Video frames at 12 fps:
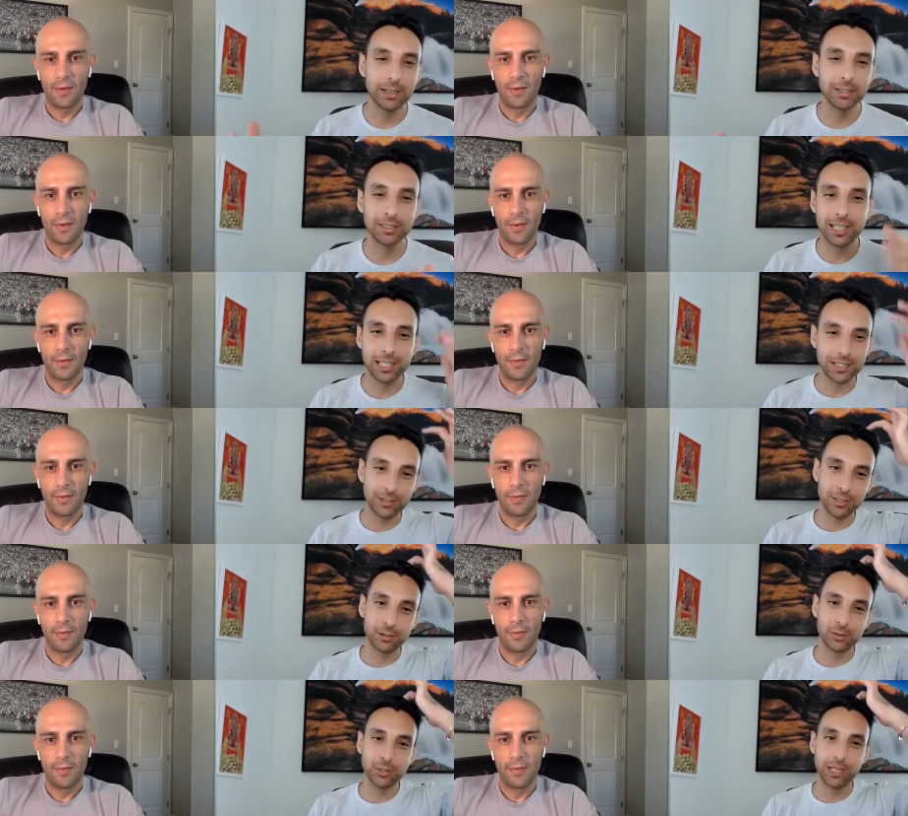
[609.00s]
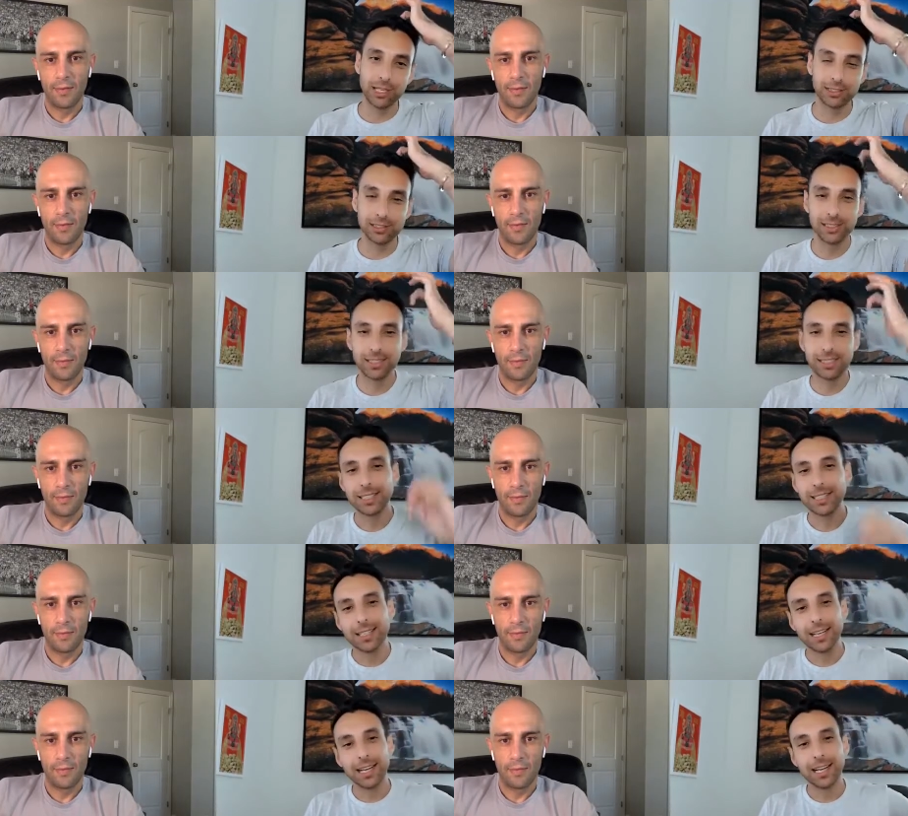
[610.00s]
Speaker 1: on the size of his suitcase.
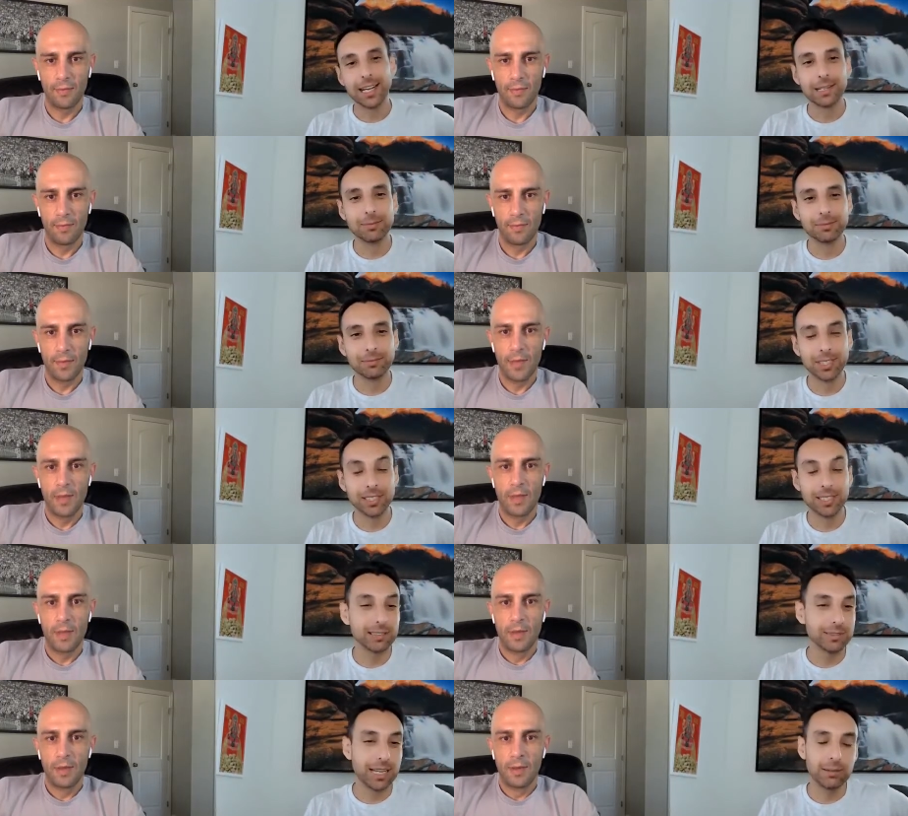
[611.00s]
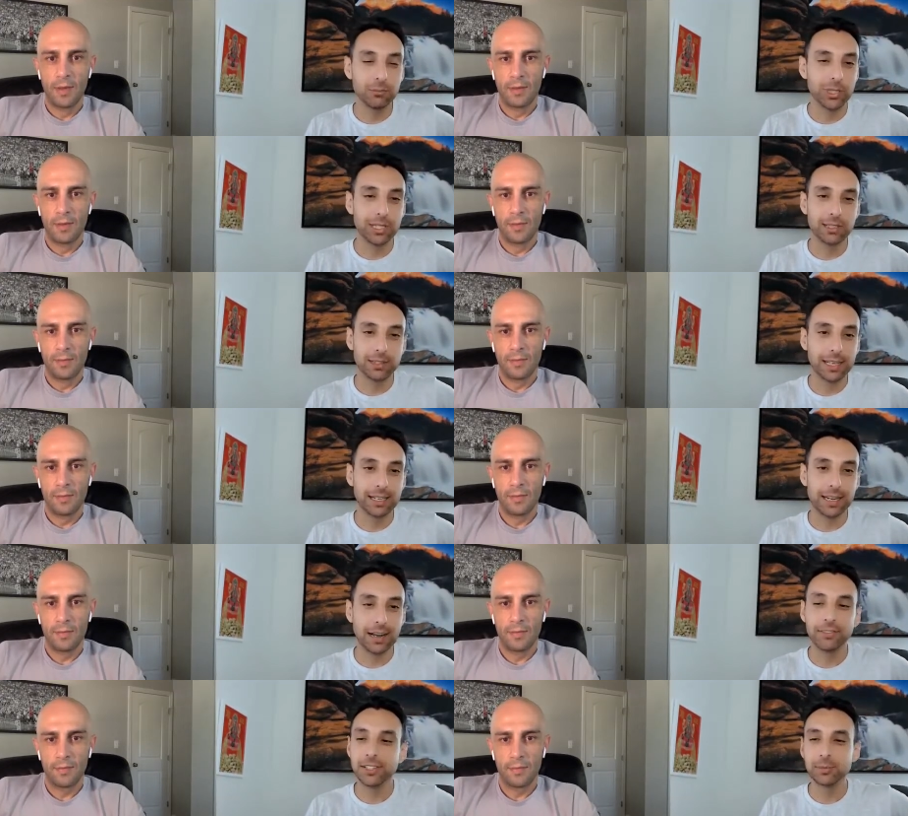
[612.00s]
Because they didn't
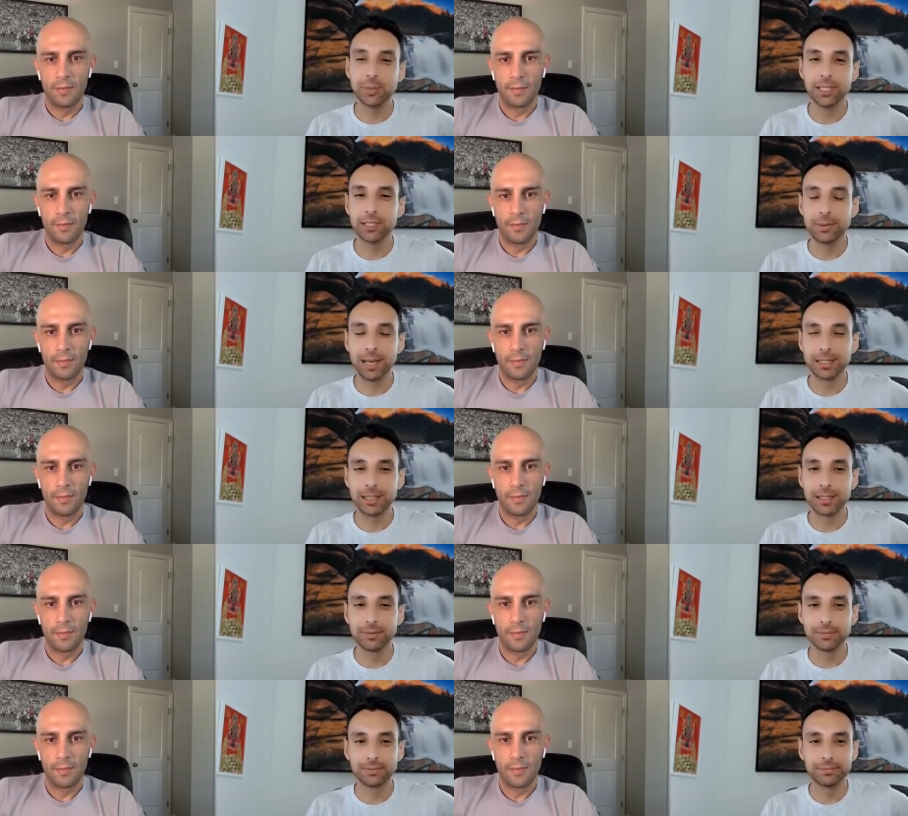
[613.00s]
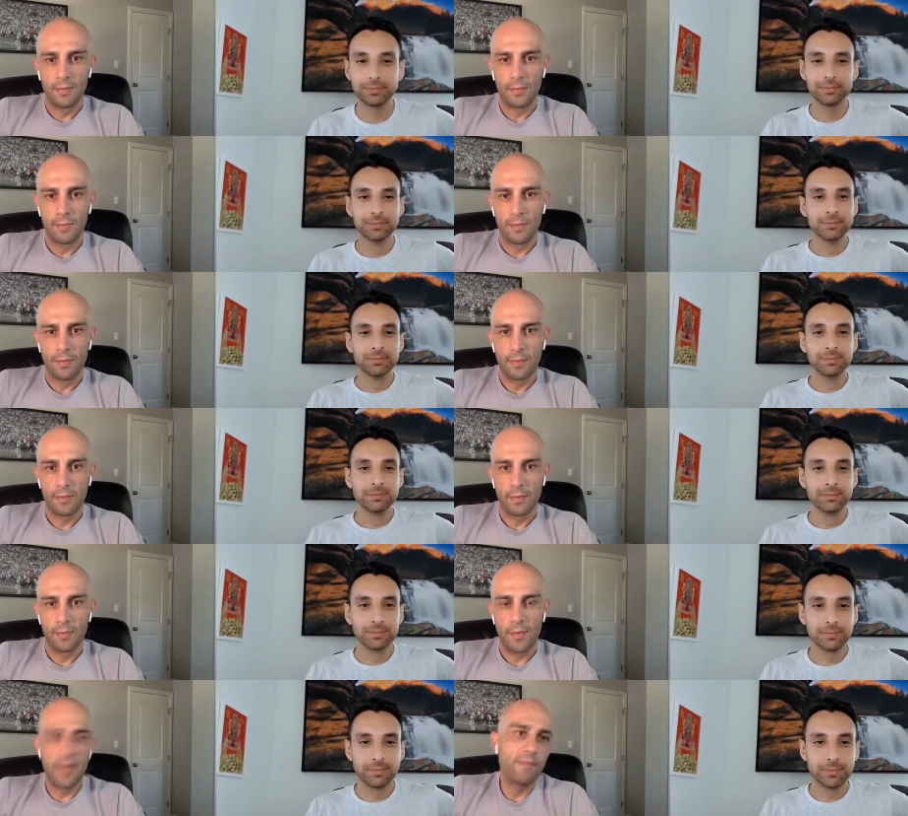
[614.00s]
have these meetings back then.
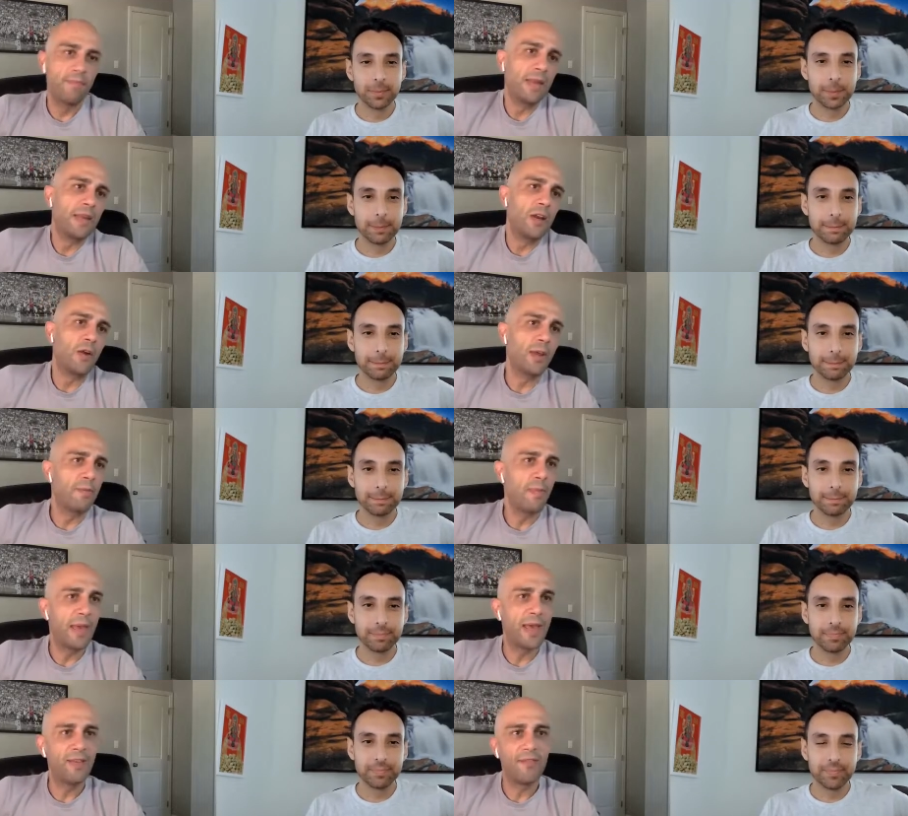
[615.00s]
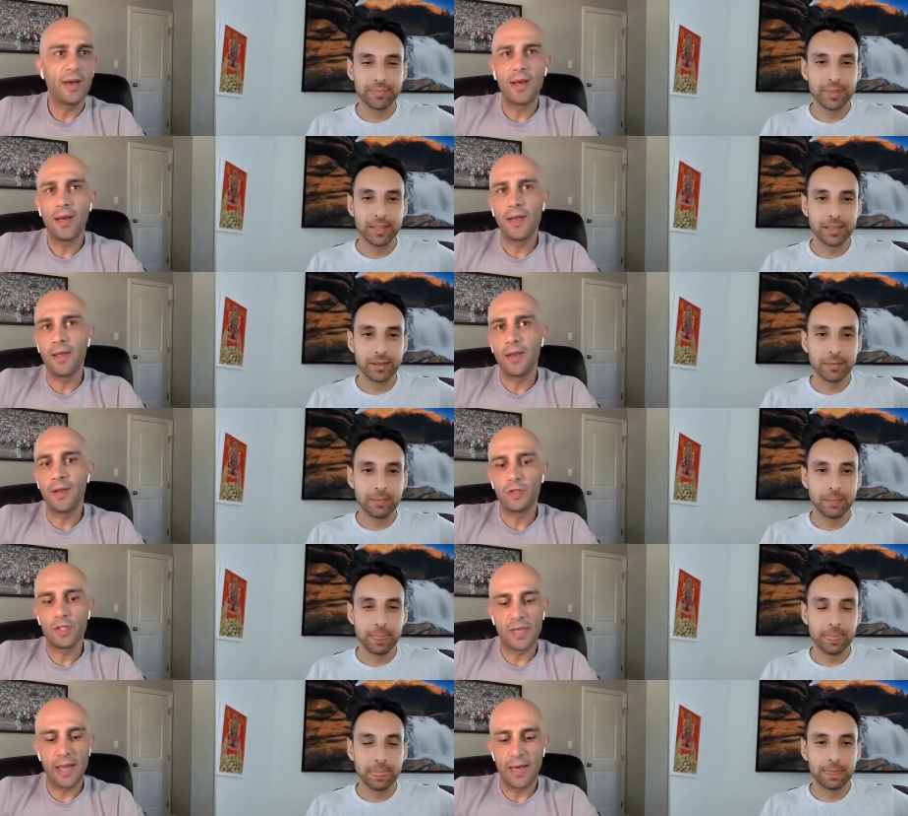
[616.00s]
Speaker 2: And, you know, they may have,
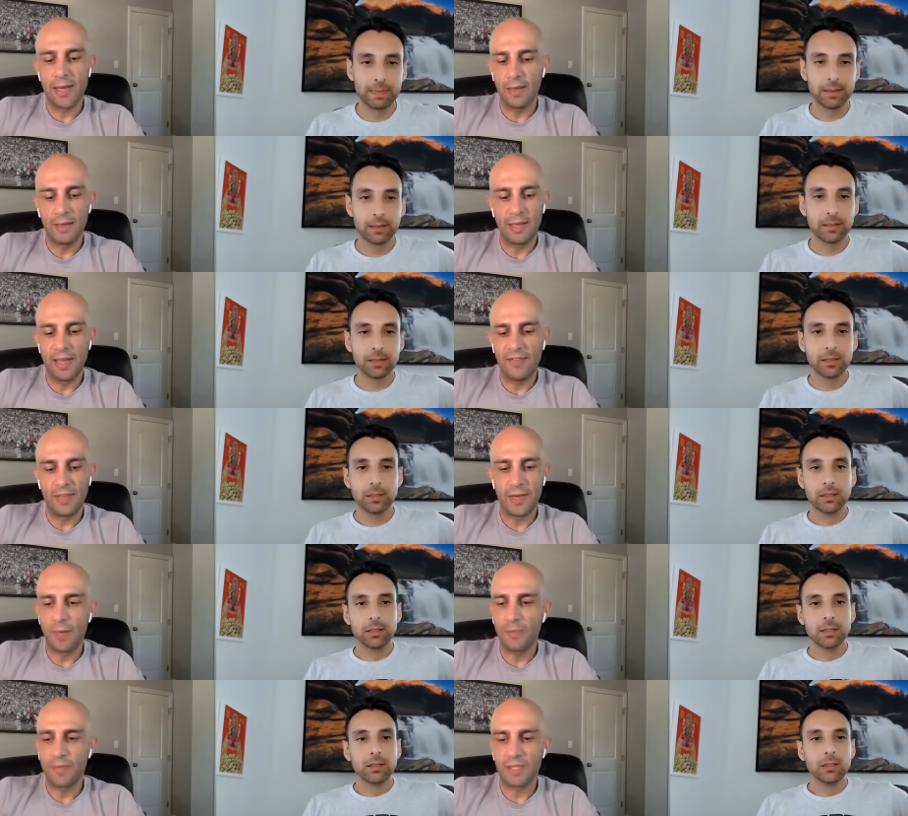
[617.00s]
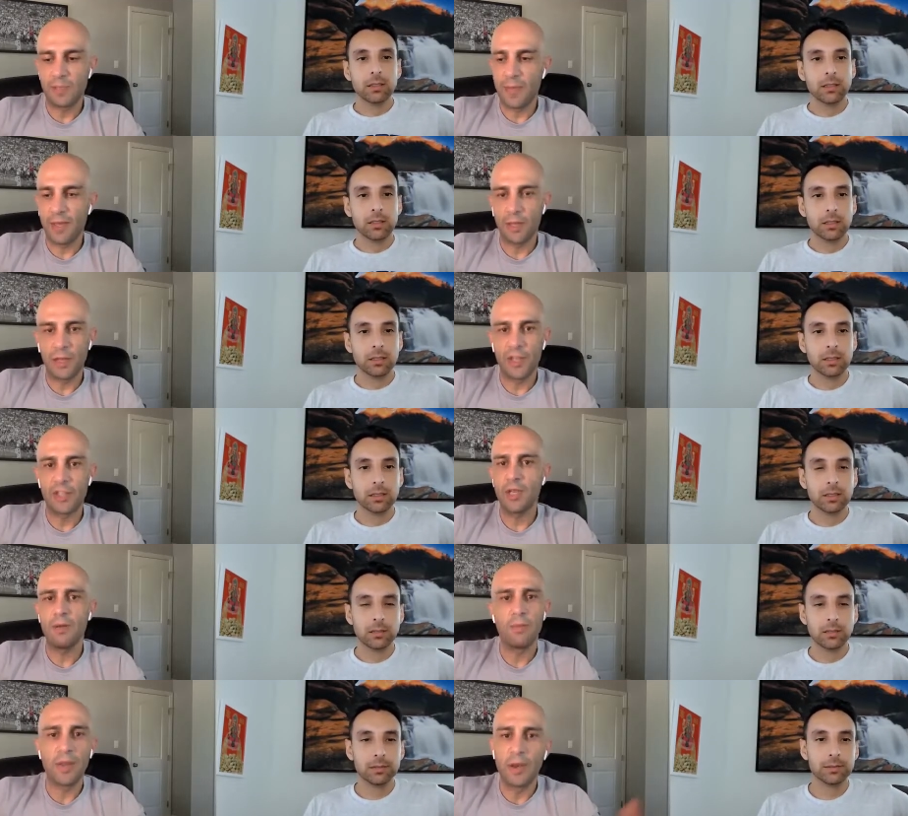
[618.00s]
just kind of left it up to
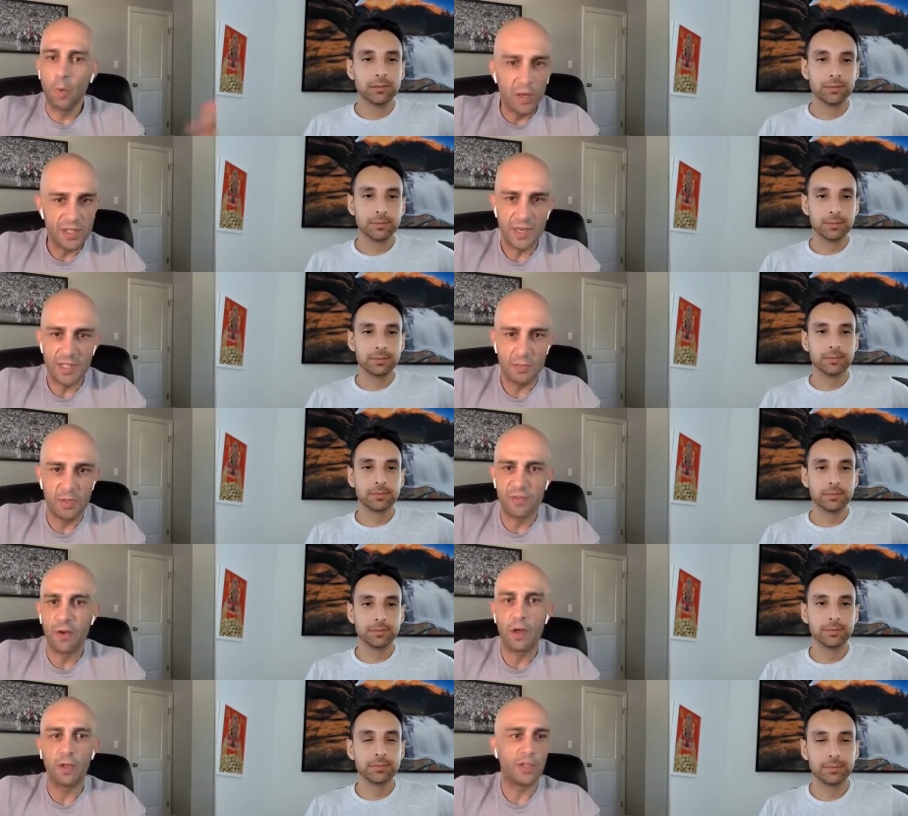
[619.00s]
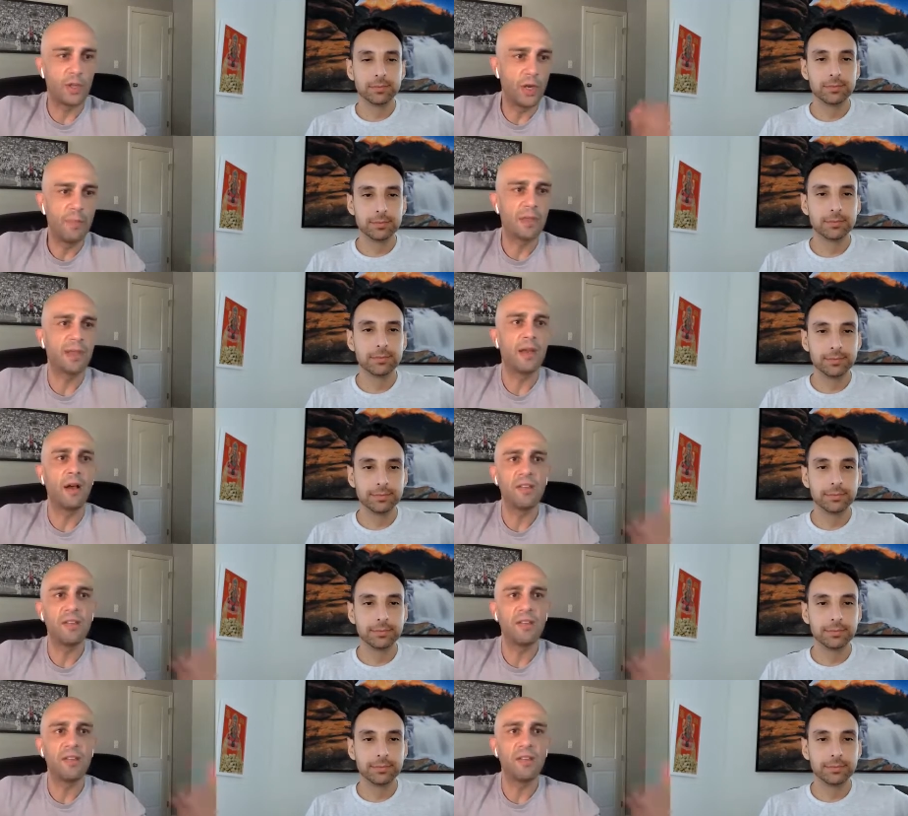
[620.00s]
speculation. I mean, there wasn't as much volatility, but then